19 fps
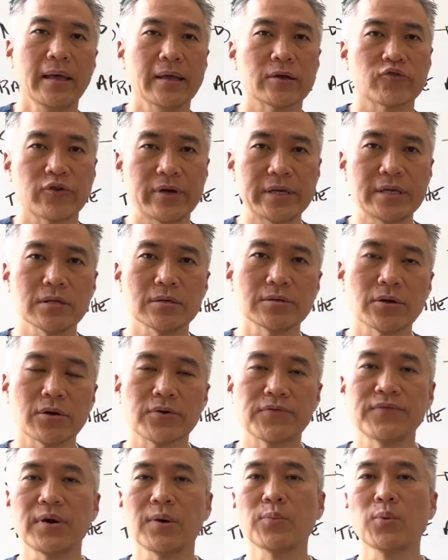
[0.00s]
Cranial
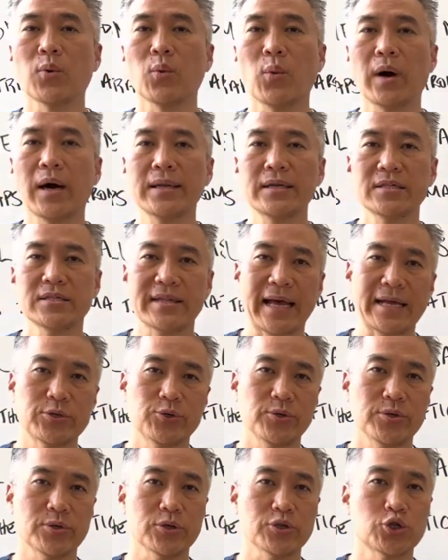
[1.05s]
nerve number one is
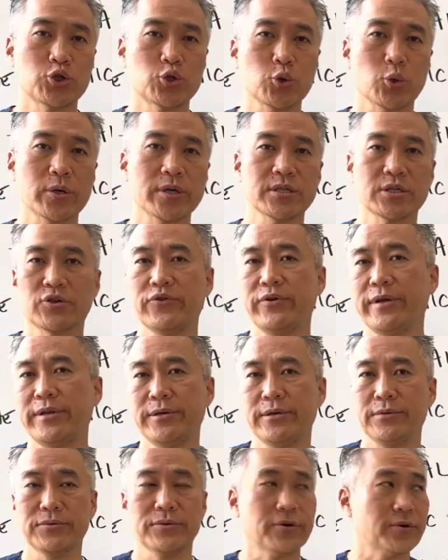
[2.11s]
actually the shortest
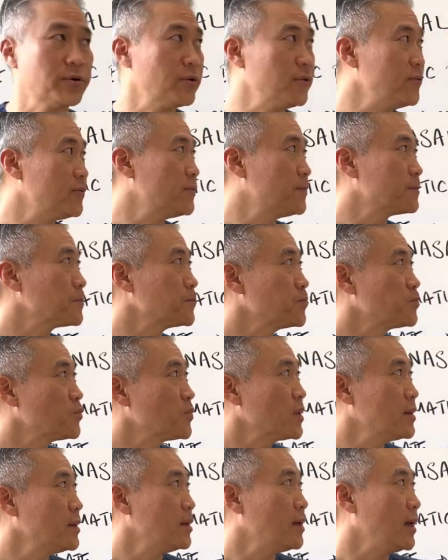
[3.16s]
cranial nerve
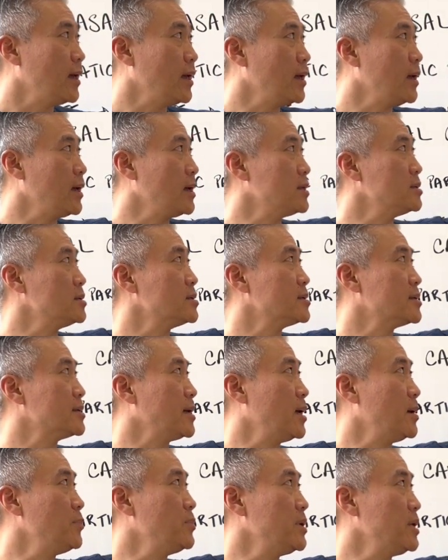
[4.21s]
and
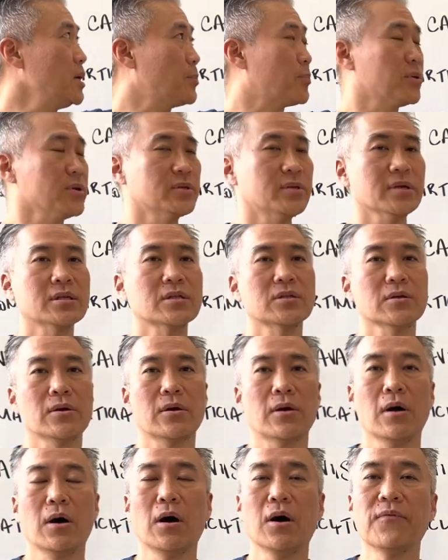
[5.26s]
can be a
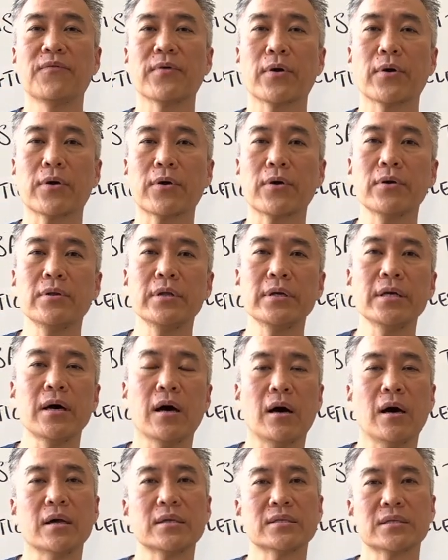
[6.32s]
predictor of early
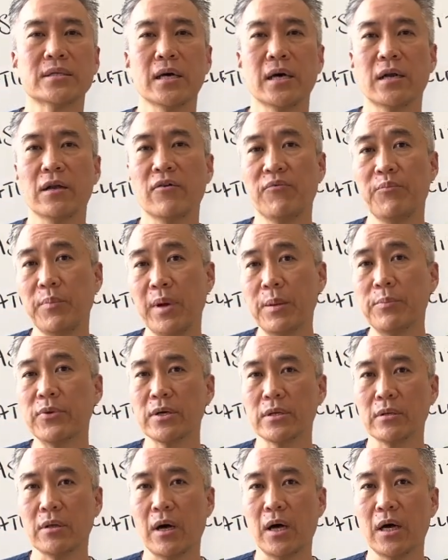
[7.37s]
onset of
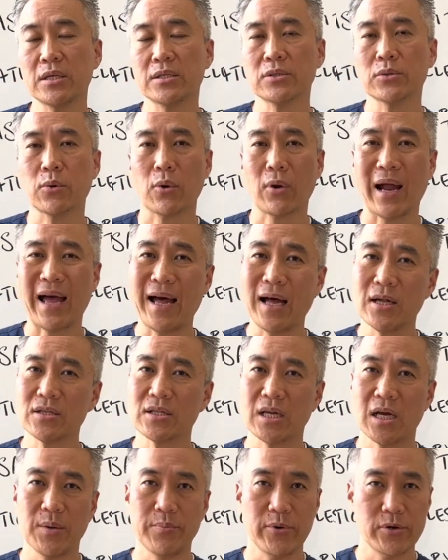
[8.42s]
memory loss or
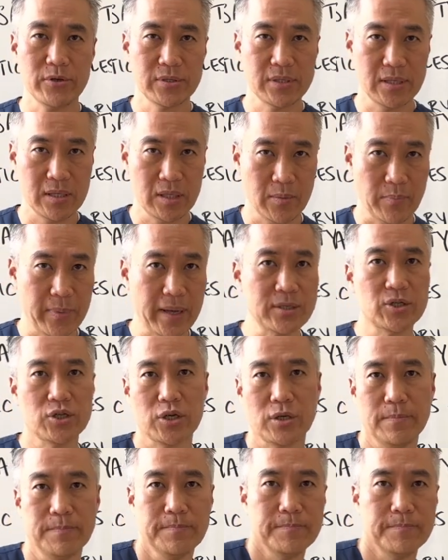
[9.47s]
Alzheimer's and dementia.